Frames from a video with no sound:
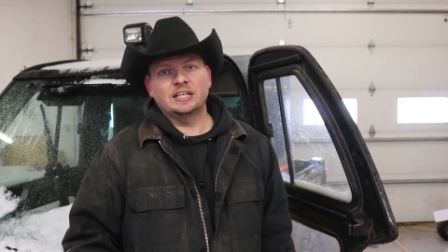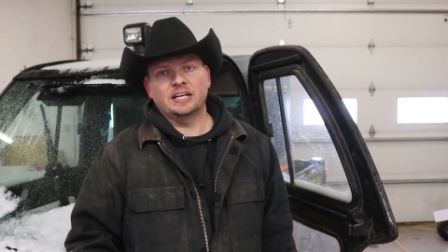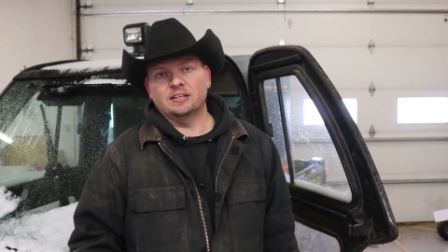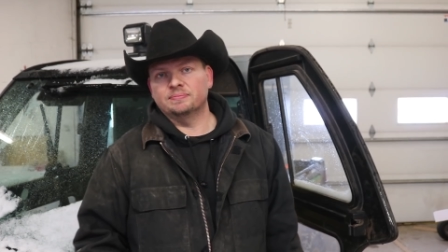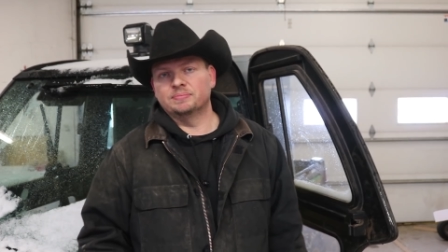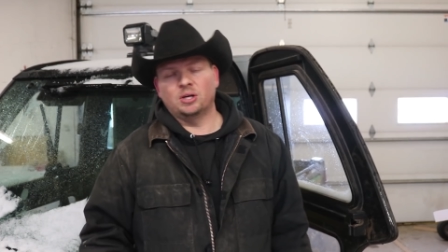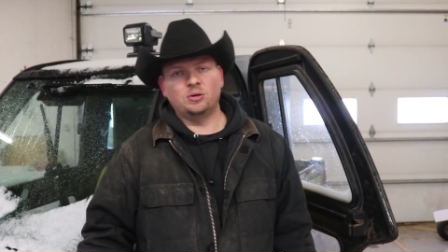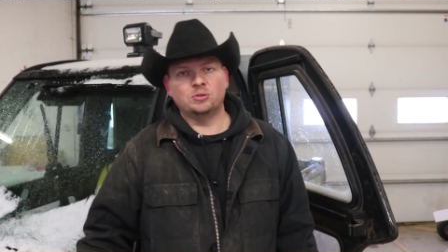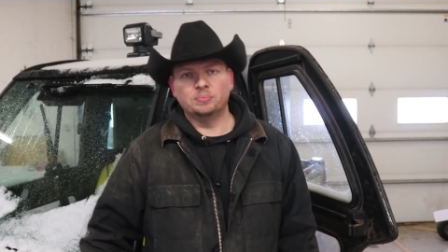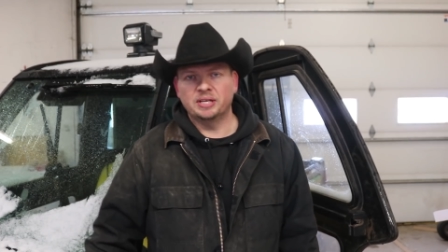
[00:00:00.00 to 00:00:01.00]
and a
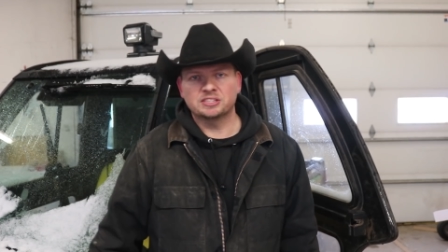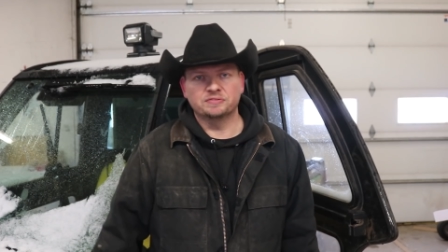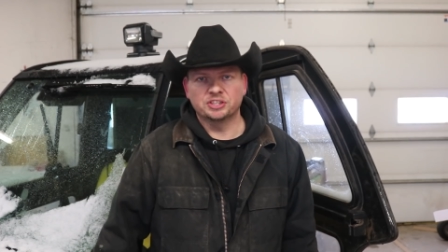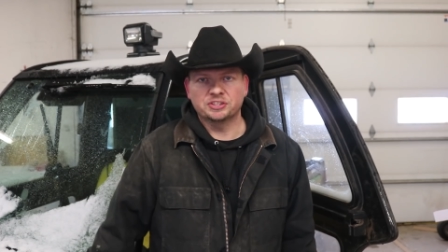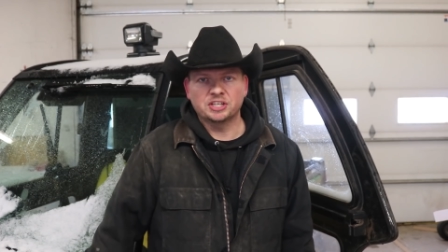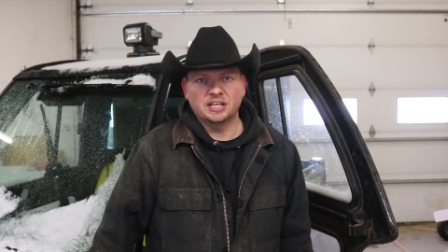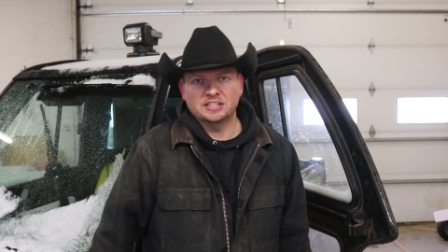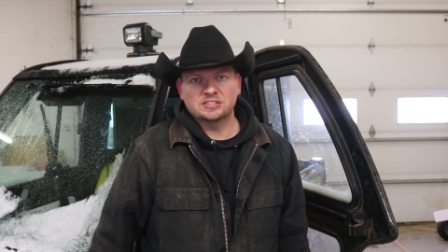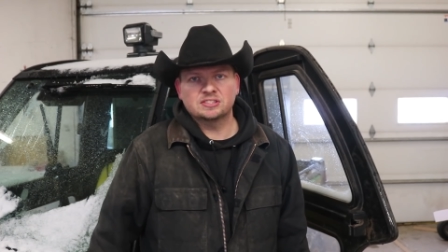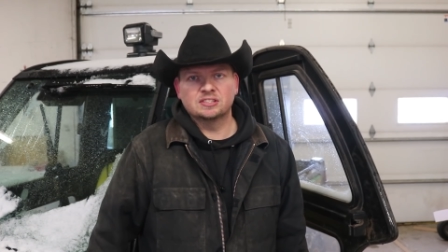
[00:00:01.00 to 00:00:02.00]
whole mess of other
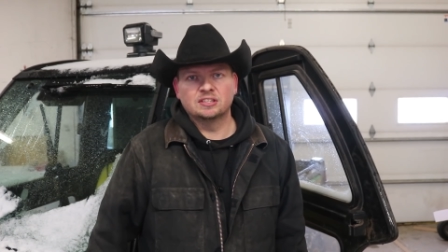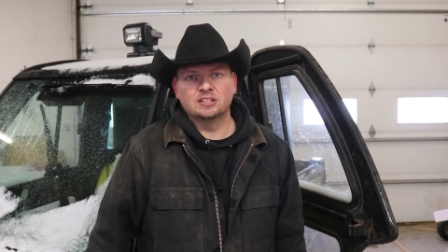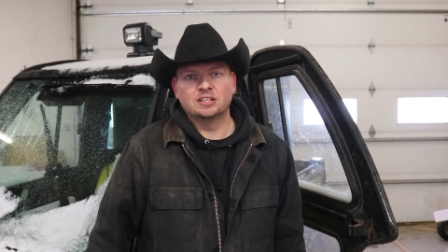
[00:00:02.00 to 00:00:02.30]
costs.